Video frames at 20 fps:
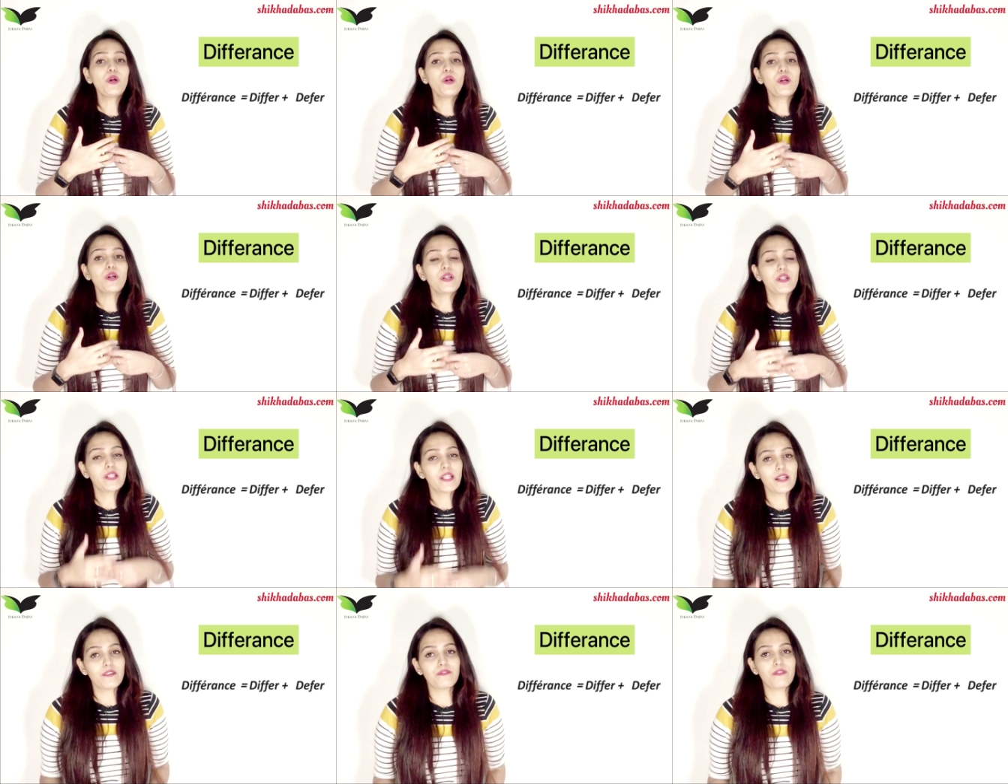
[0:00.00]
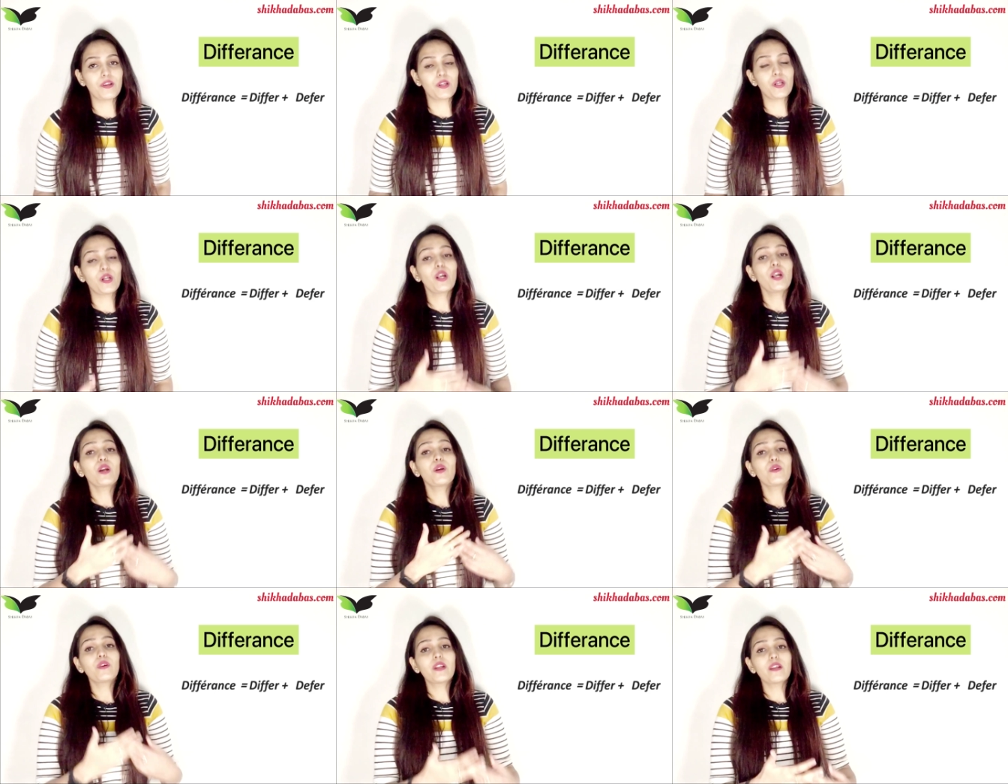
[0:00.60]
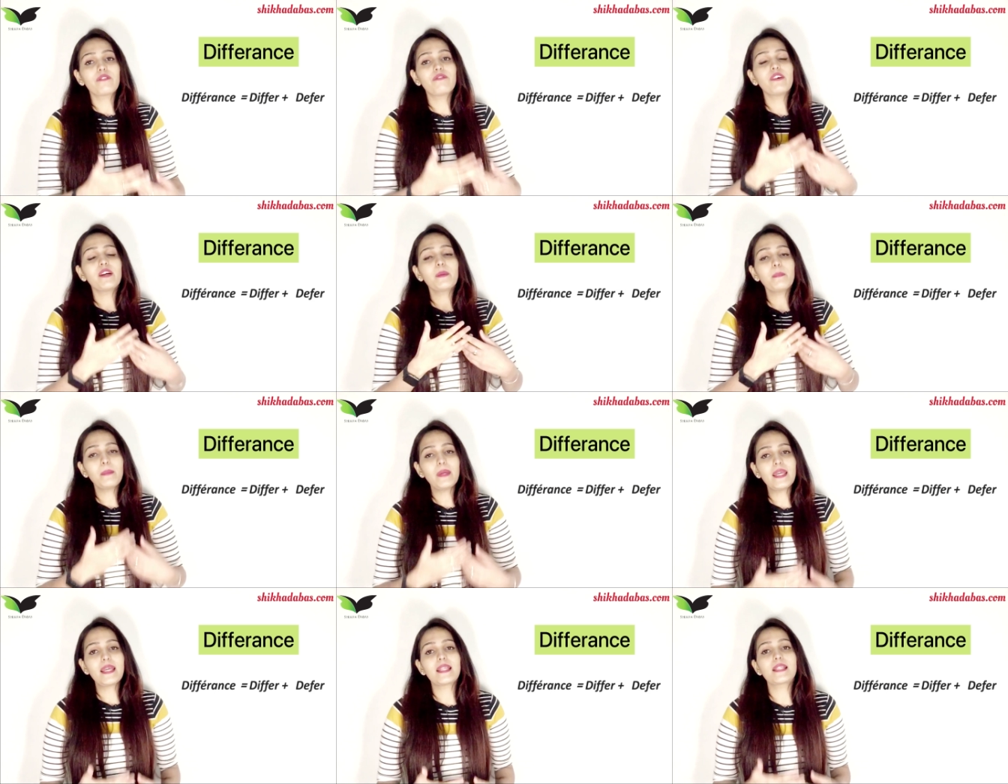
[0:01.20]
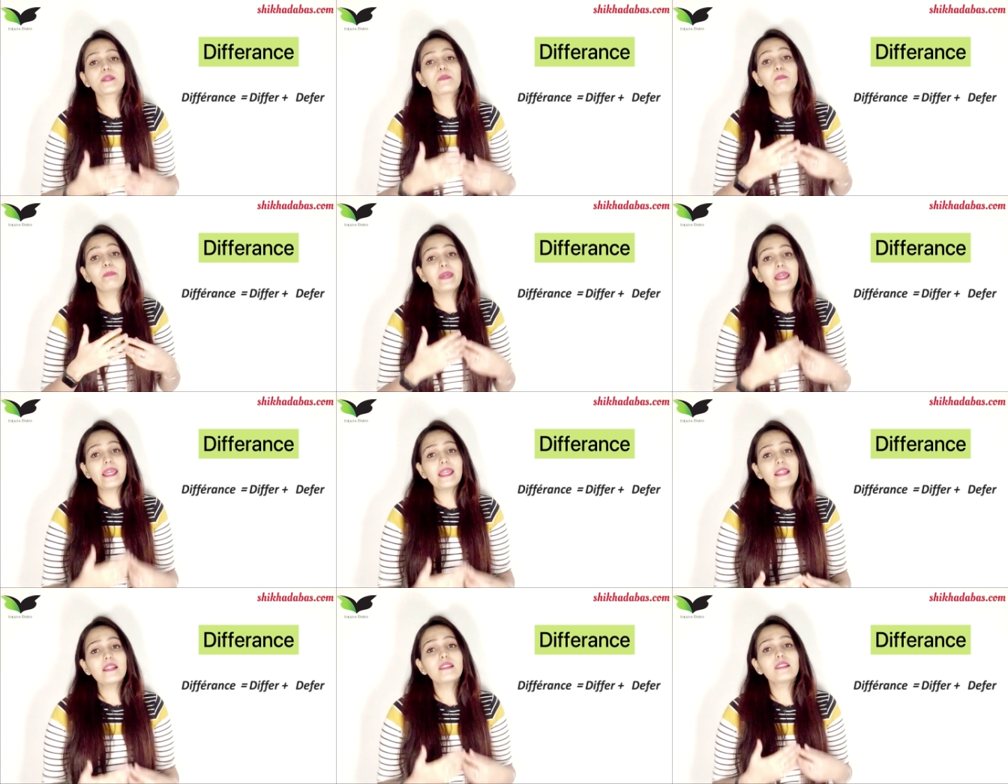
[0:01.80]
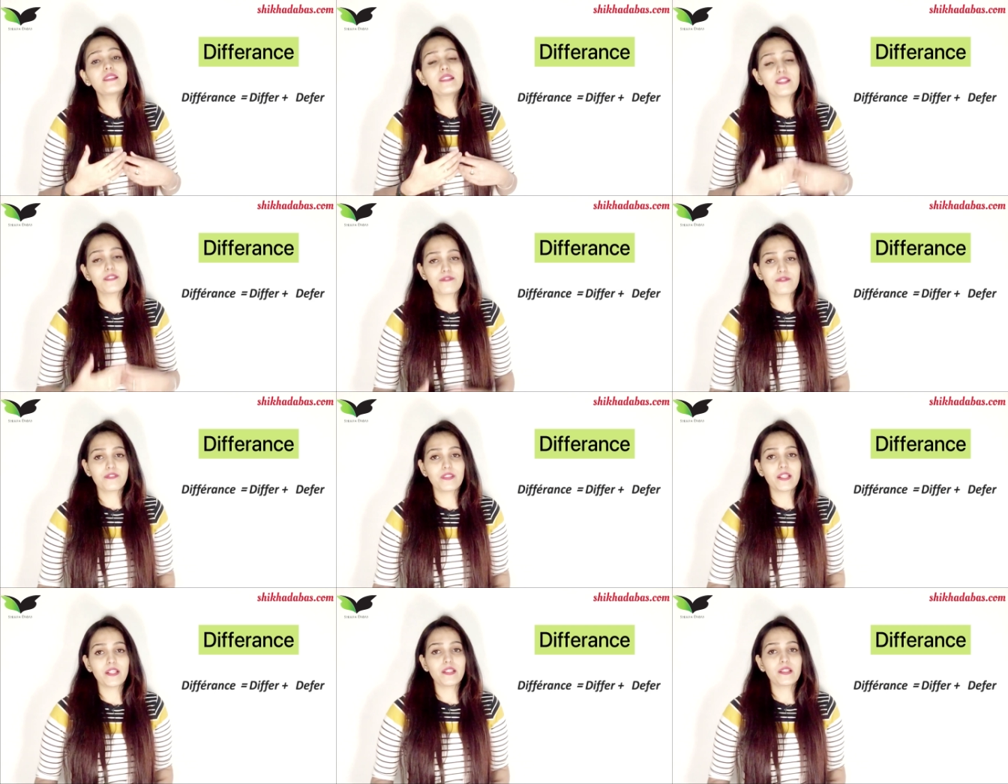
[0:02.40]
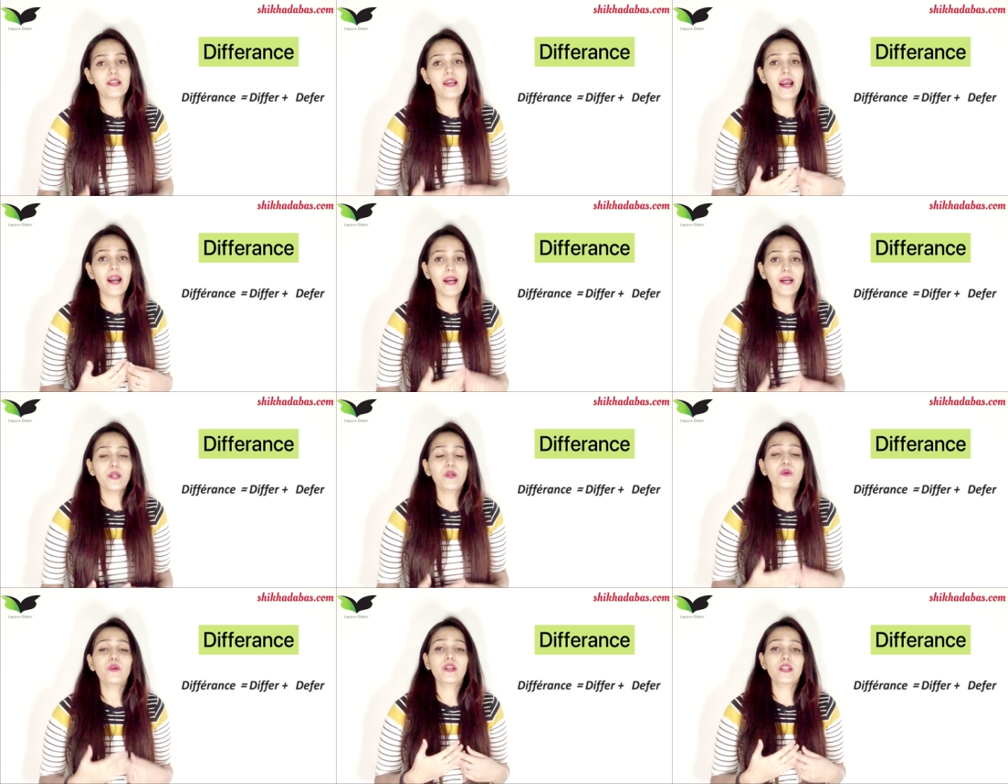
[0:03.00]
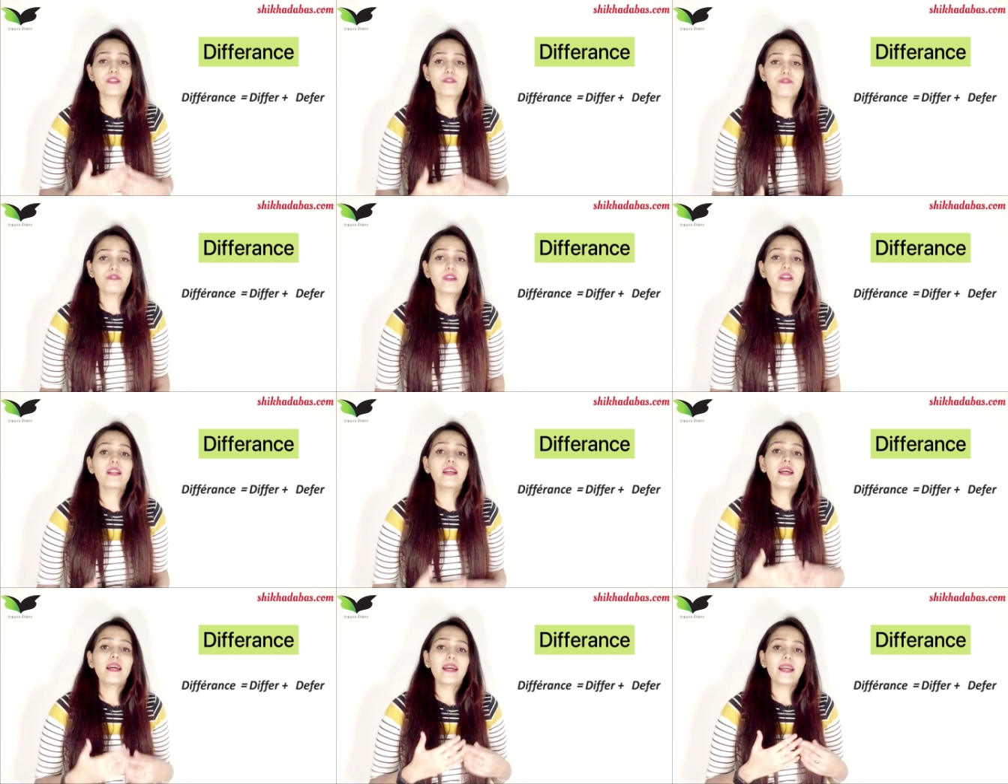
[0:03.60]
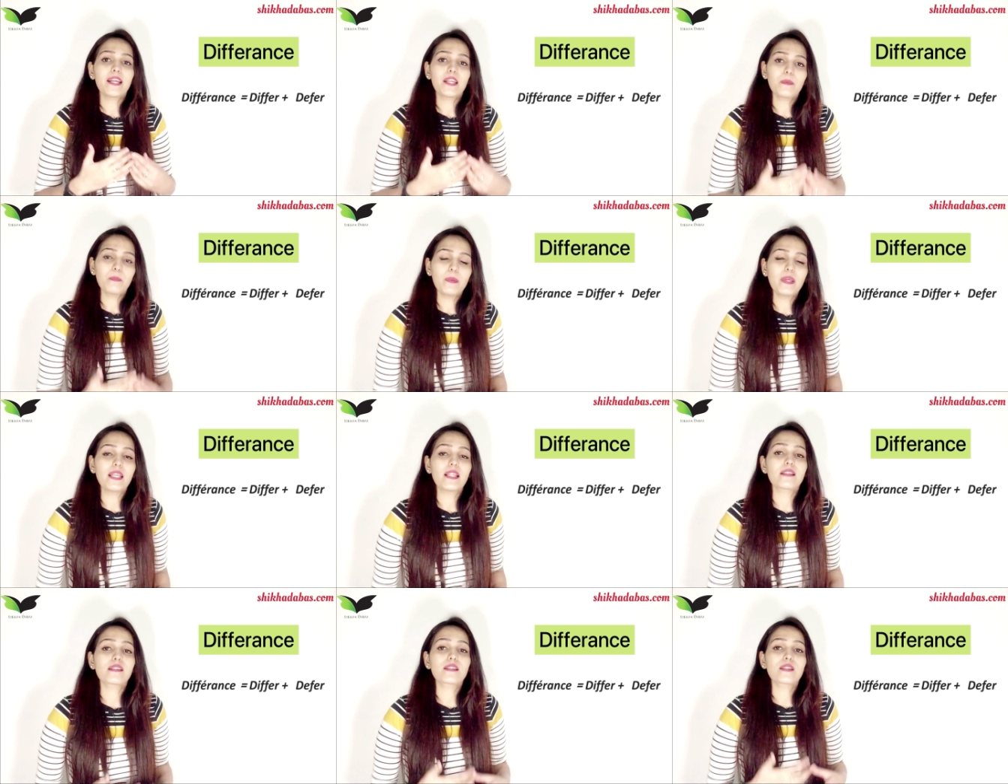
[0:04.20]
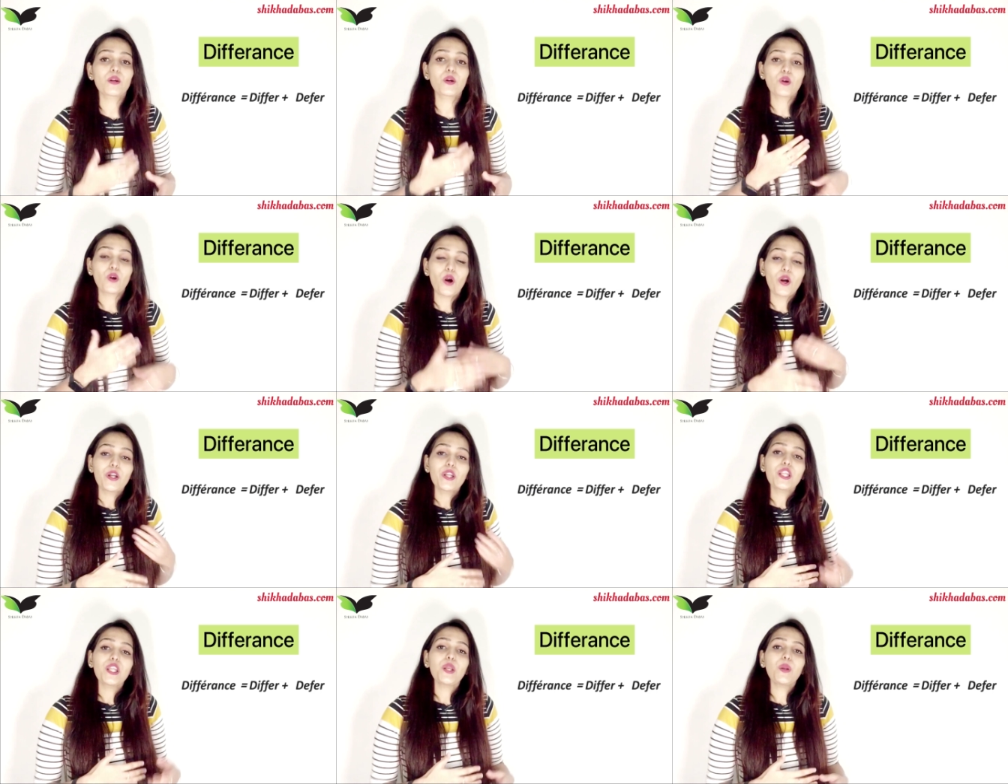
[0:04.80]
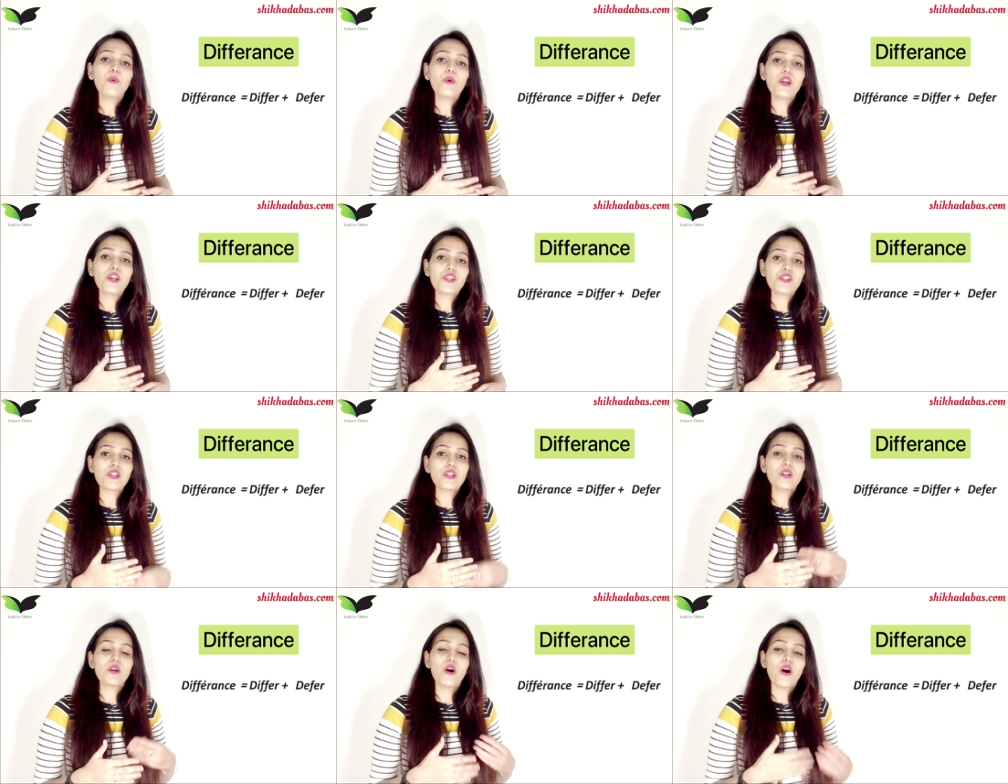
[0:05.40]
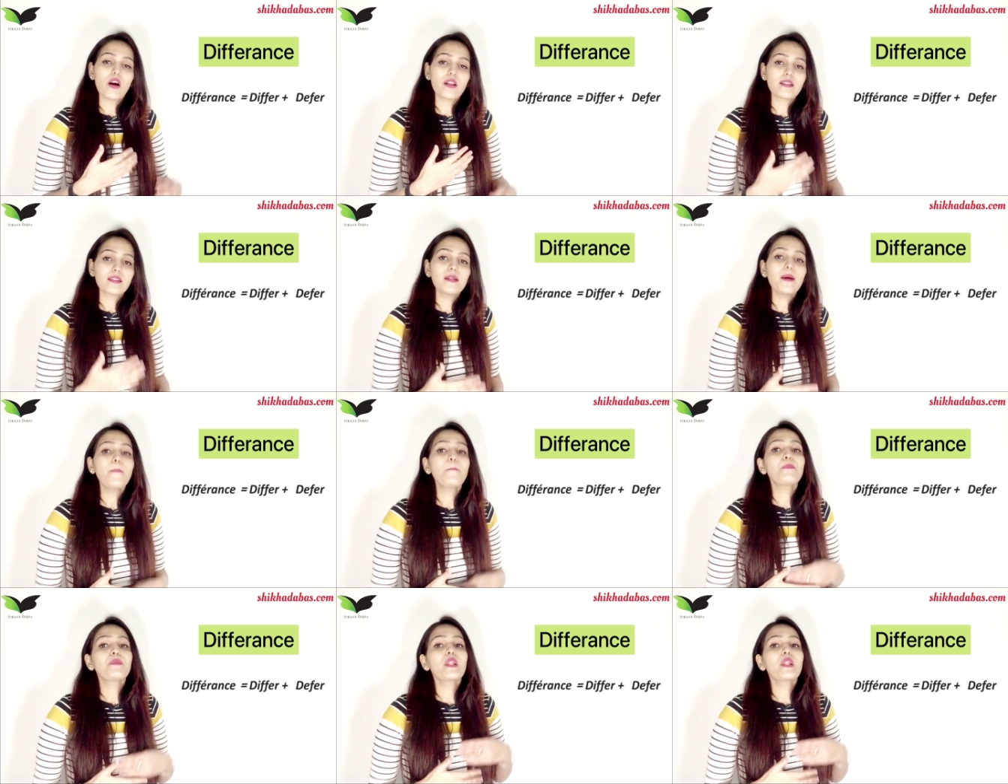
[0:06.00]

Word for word: differ to differ means being different and to differ it means the continuation or the